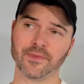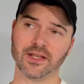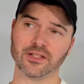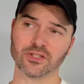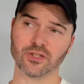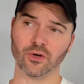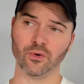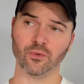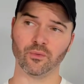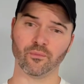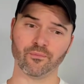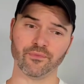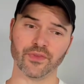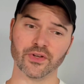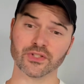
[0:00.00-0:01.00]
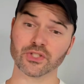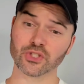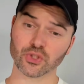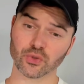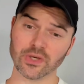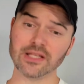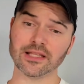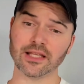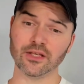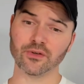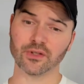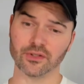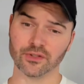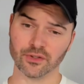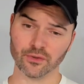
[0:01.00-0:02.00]
And so there's a screen that you
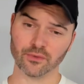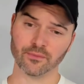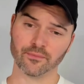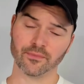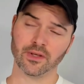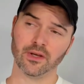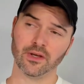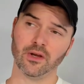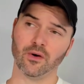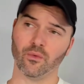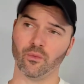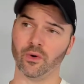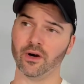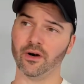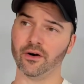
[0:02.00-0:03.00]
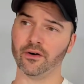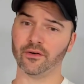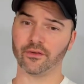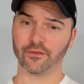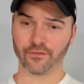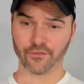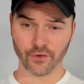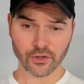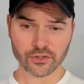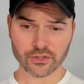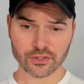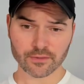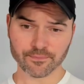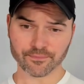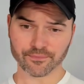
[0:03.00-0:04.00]
can do where
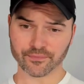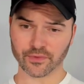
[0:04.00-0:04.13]
first,